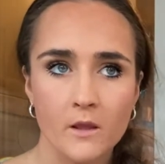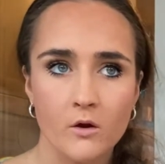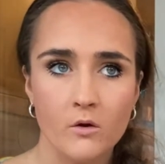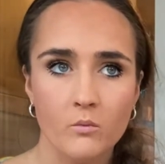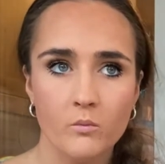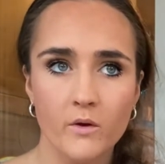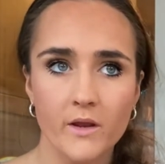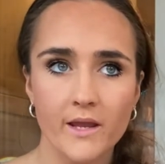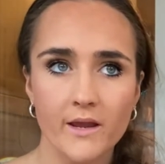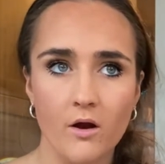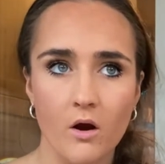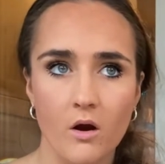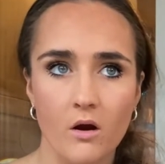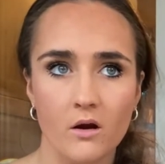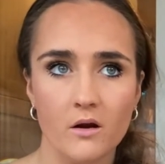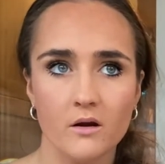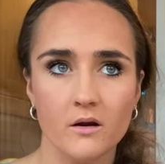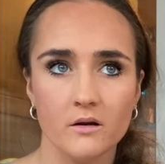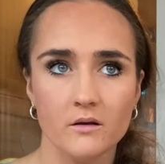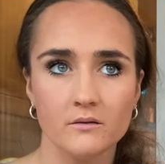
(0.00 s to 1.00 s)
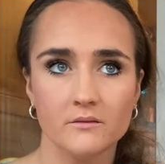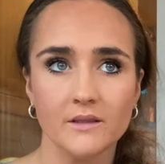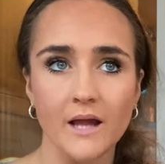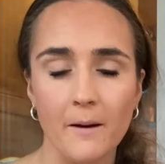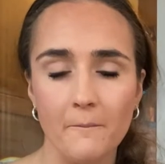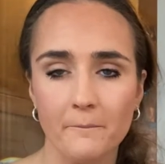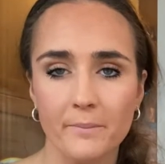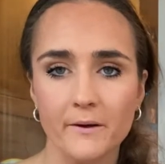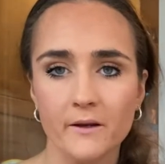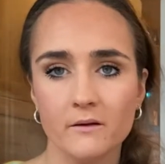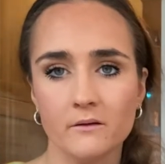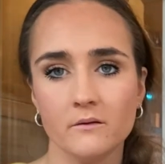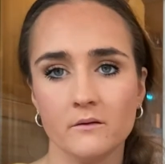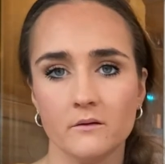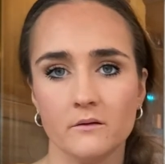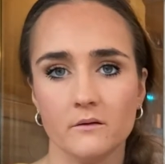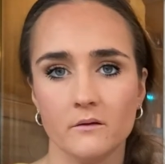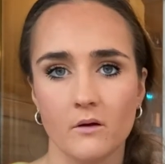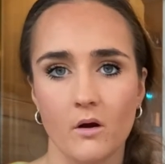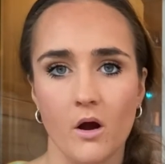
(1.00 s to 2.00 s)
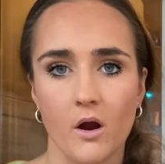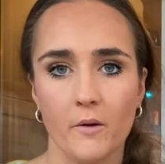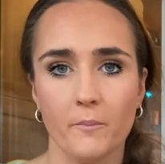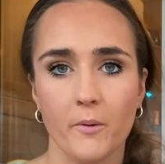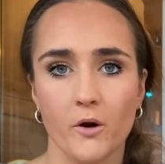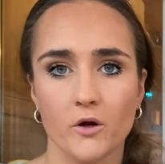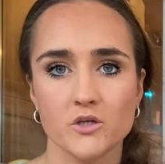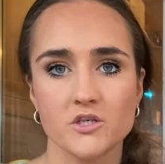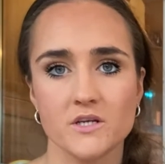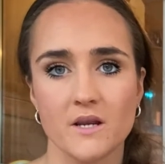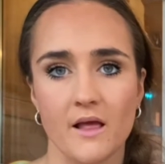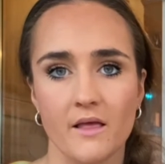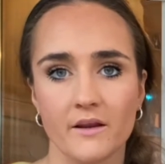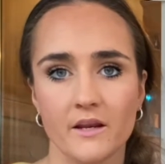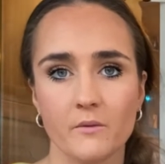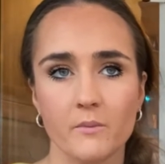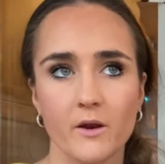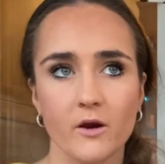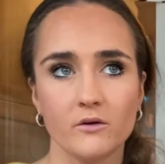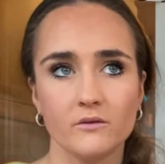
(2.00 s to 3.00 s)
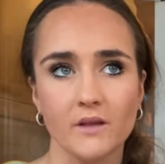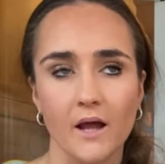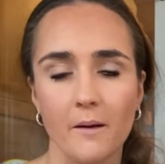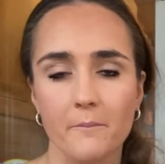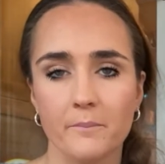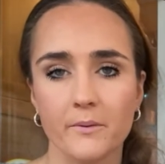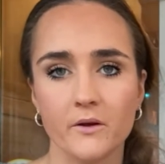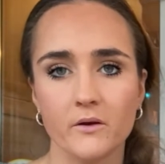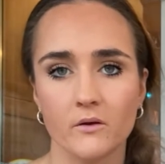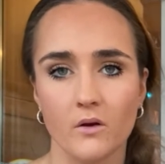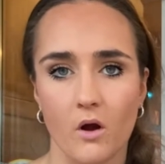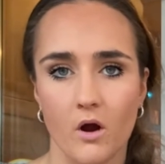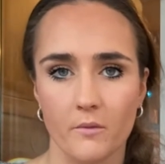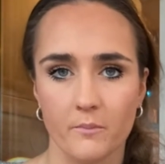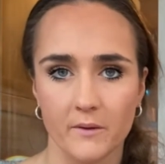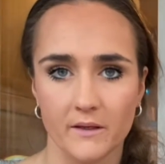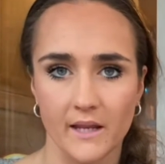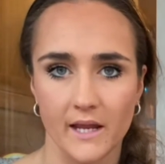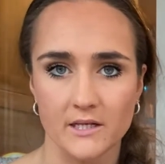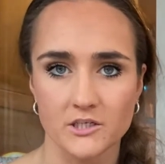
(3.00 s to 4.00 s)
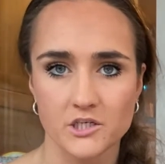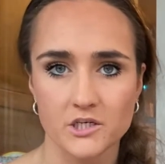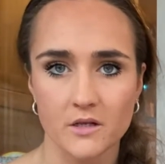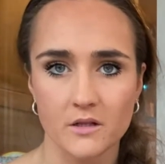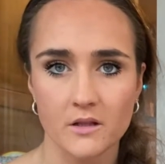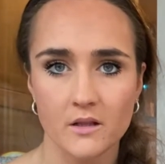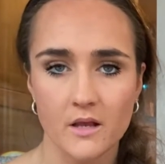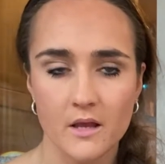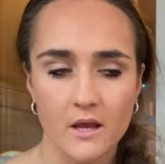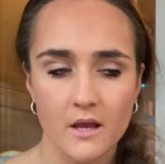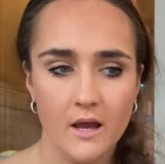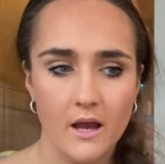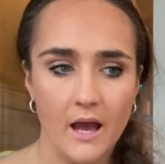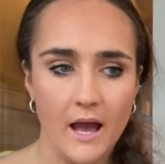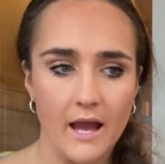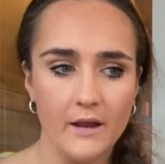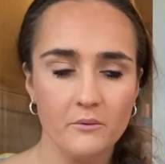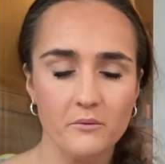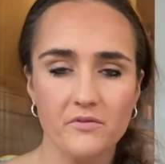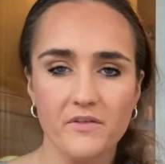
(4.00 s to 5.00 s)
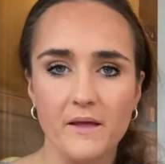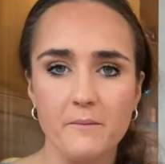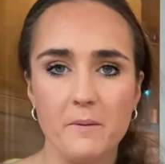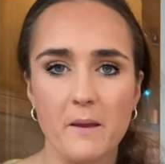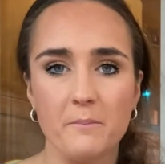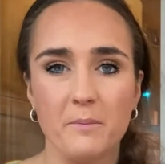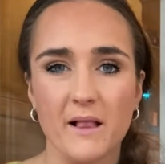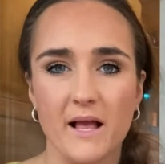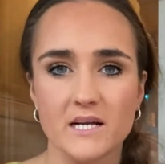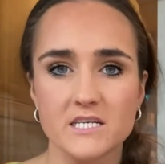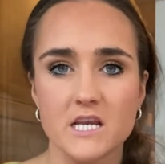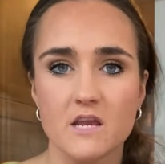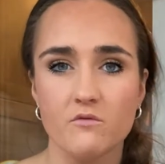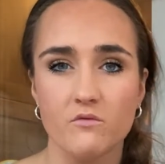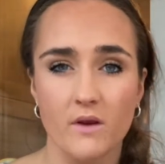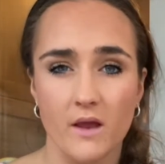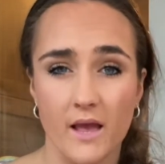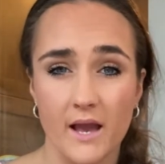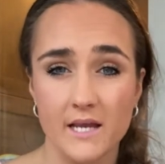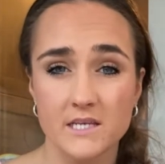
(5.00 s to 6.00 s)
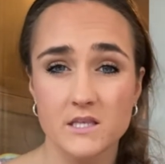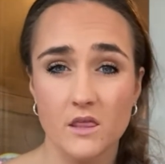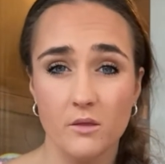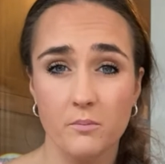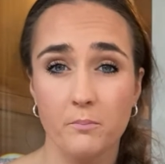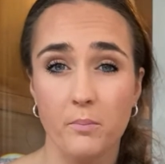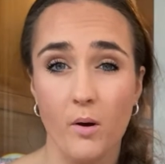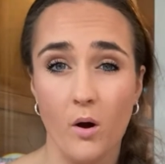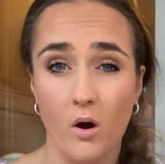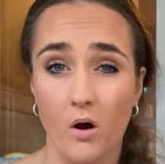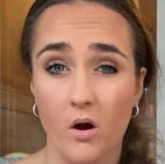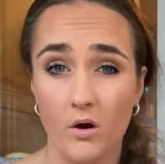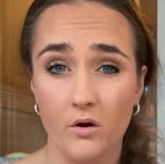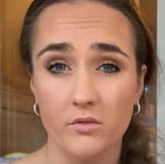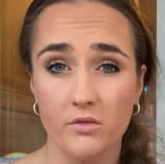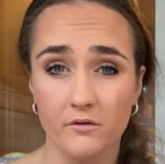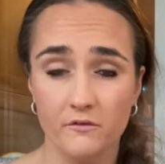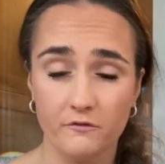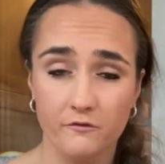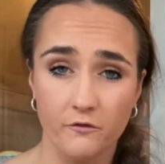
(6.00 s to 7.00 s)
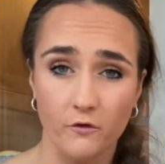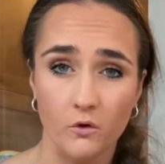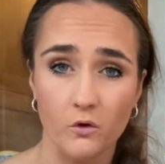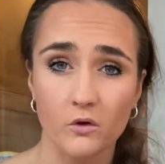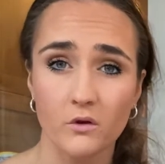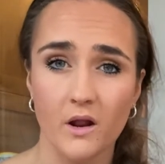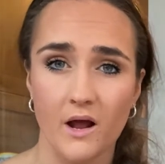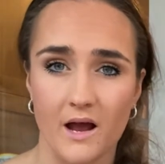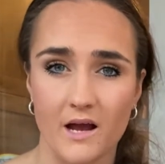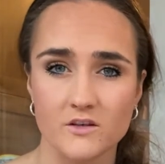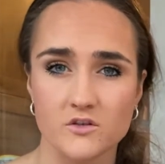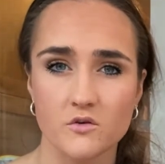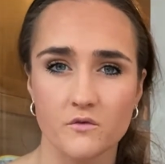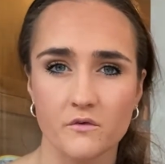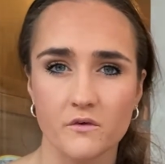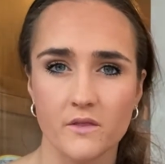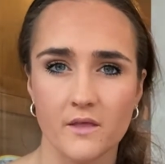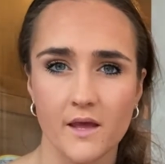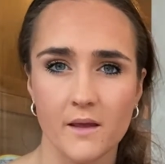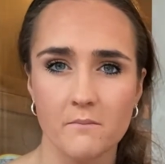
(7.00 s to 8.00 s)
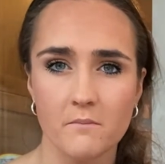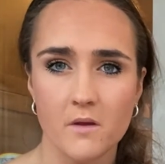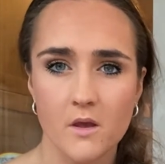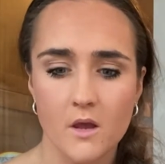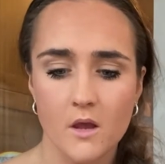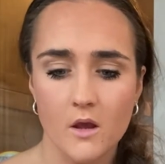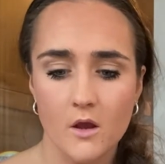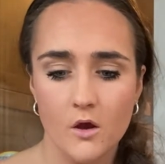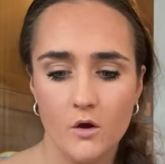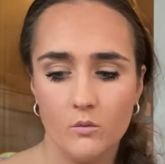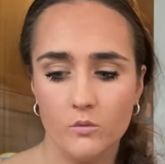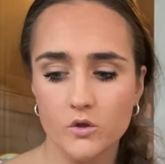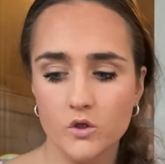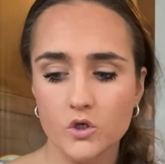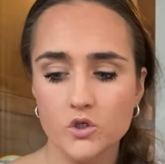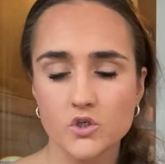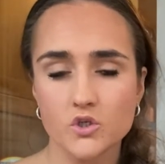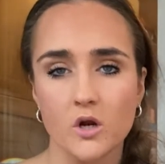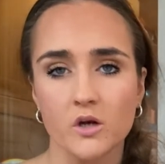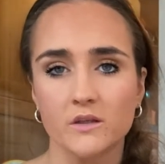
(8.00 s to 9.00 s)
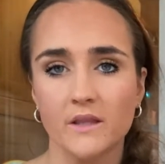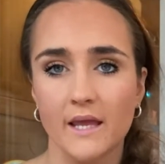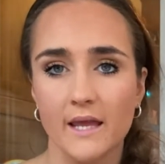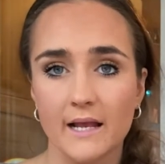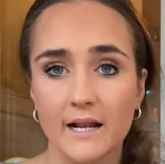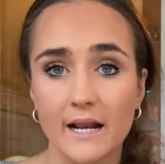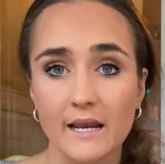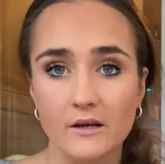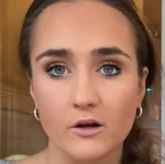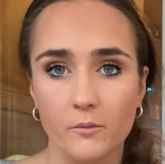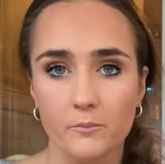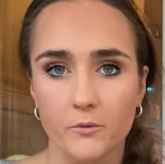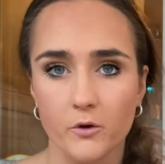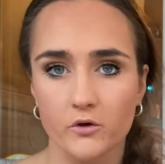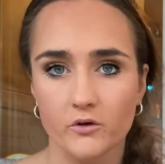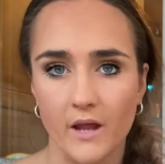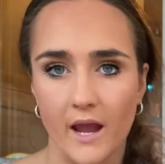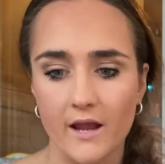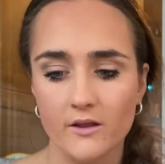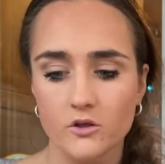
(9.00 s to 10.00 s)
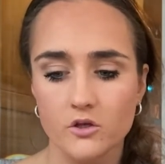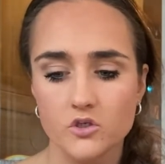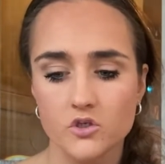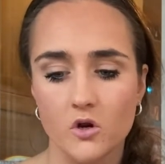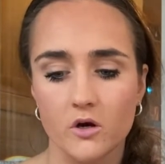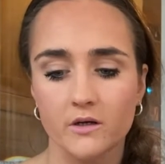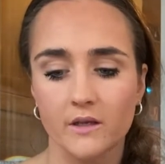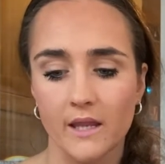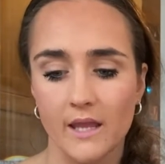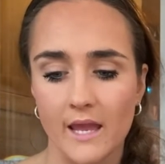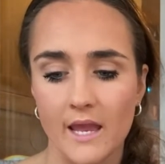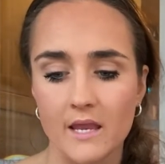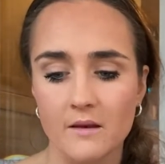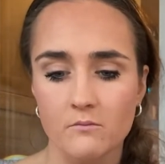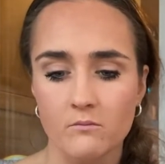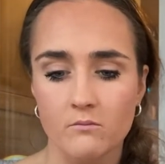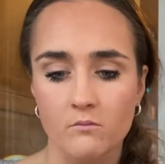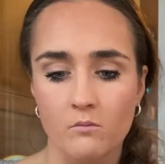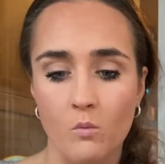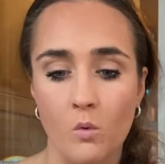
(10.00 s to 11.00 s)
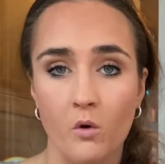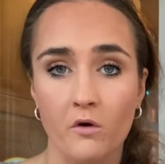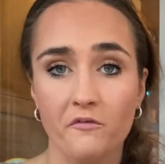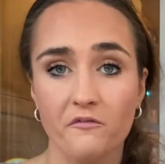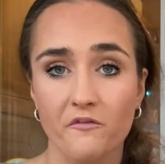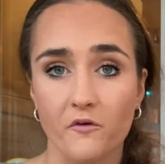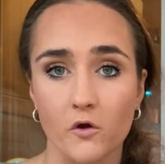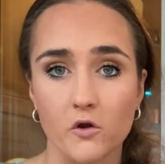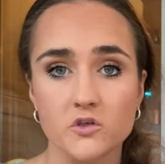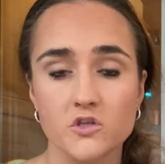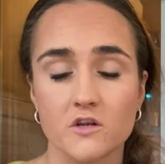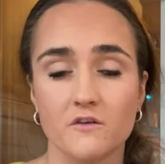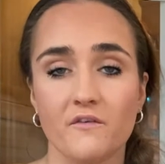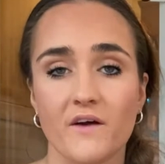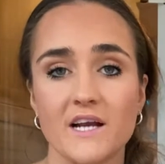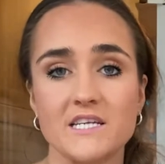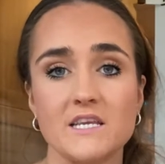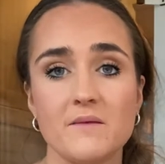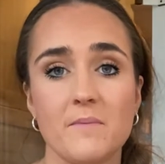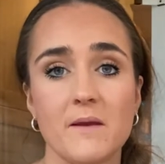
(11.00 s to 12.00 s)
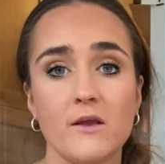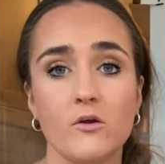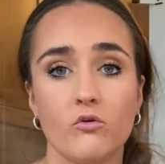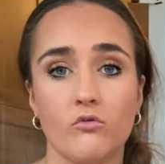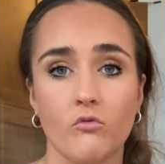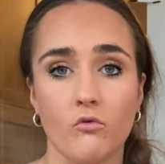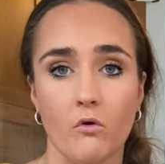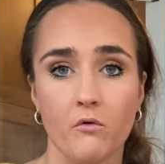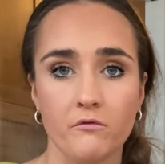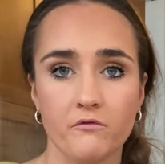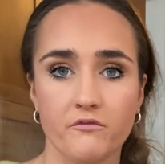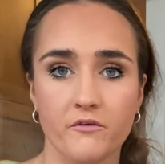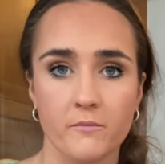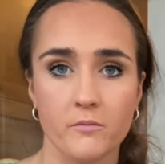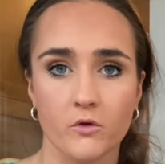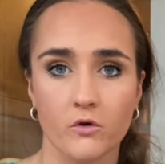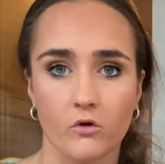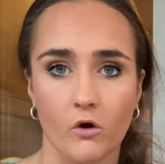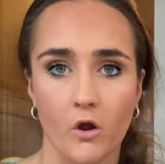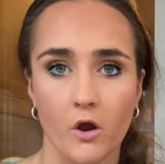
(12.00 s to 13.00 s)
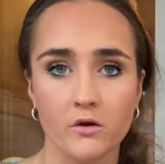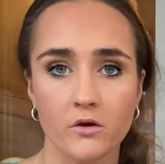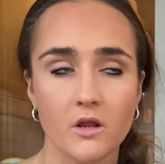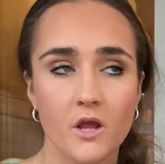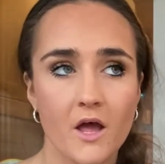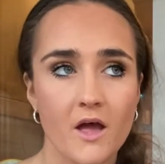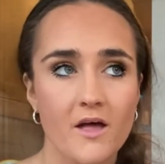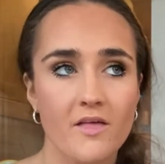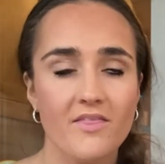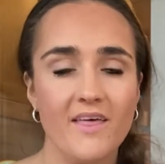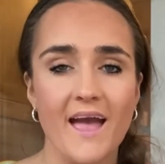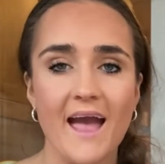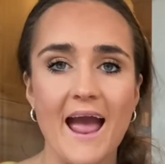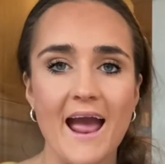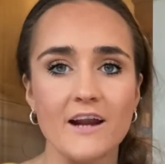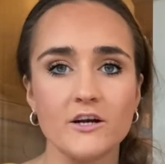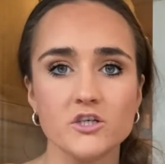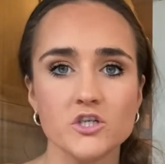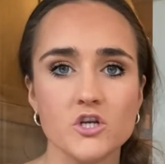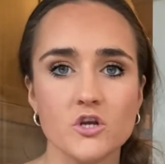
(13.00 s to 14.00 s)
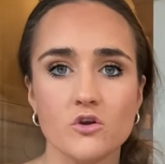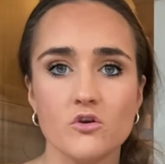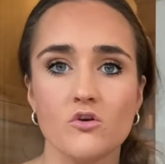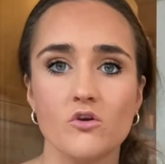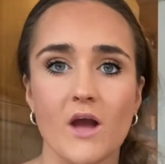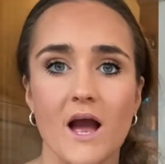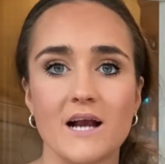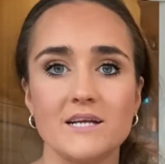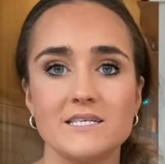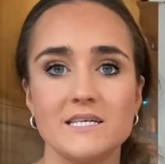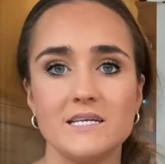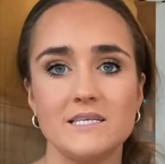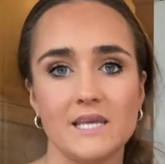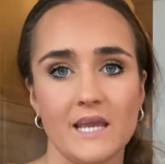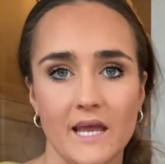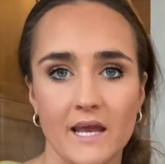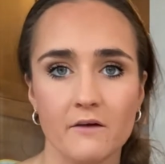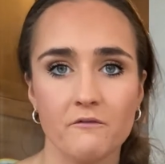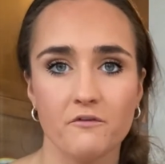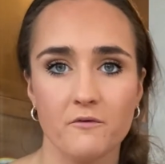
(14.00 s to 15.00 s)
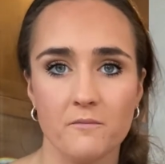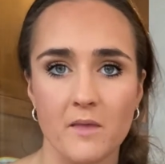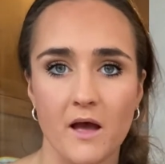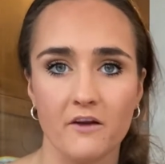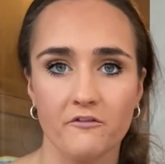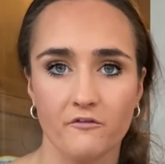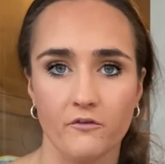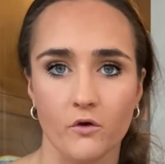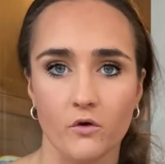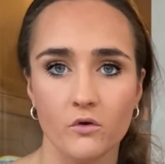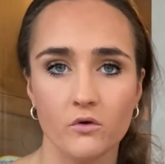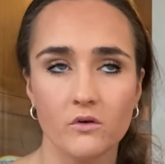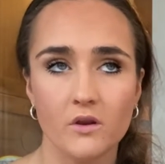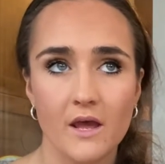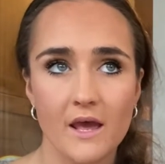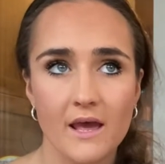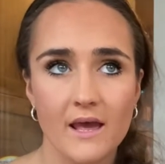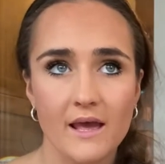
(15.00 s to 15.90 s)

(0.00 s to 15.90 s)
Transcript: We are dampening our personality, we are dampening our potential. I don't think people actually realise the power that food has over them. When you start to clean up your diet, you start to eat more foods that have actually been grown from the ground, the energy you actually take from that food,